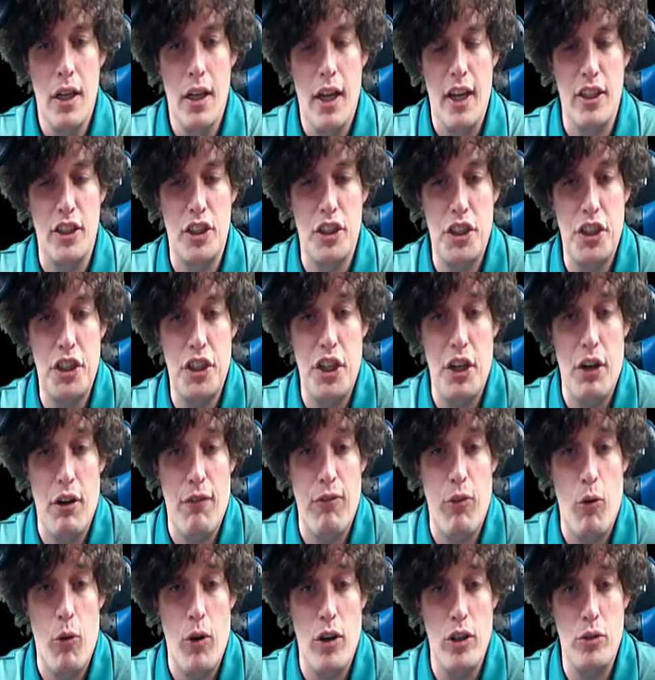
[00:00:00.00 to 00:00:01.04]
Has sheer
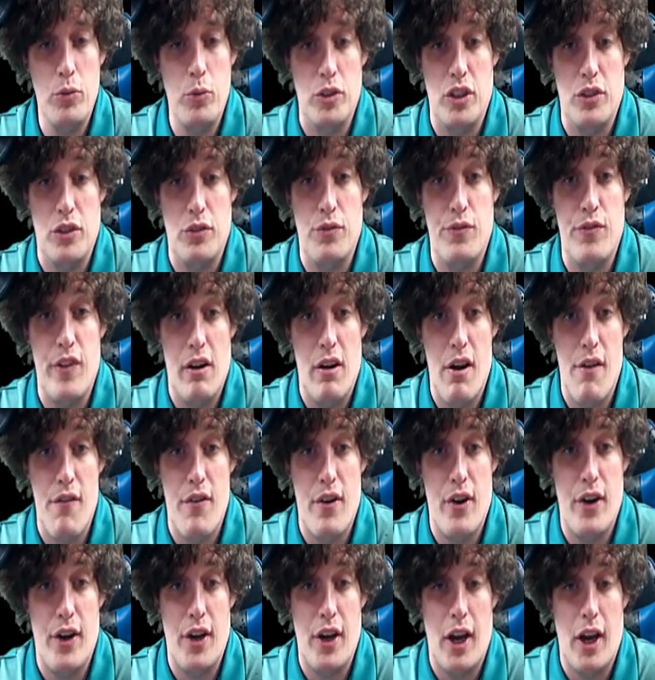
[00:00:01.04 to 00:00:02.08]
force, which is very,
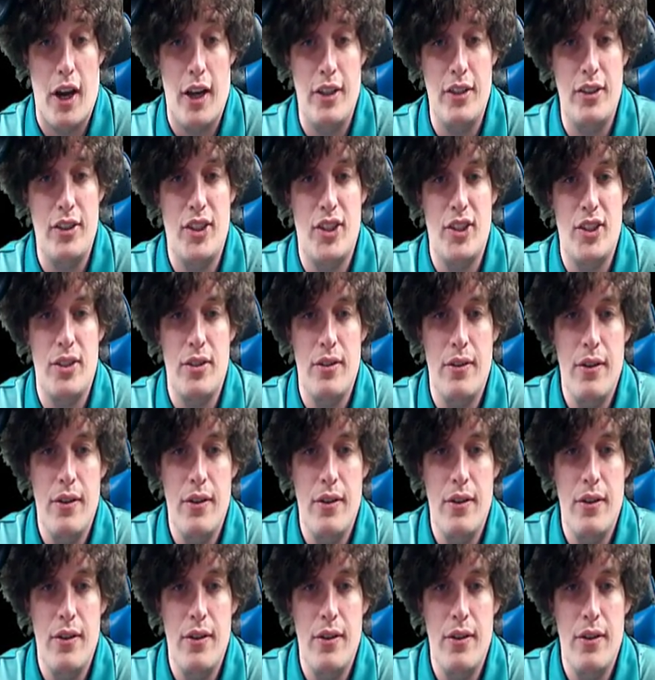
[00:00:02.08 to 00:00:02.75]
very nice.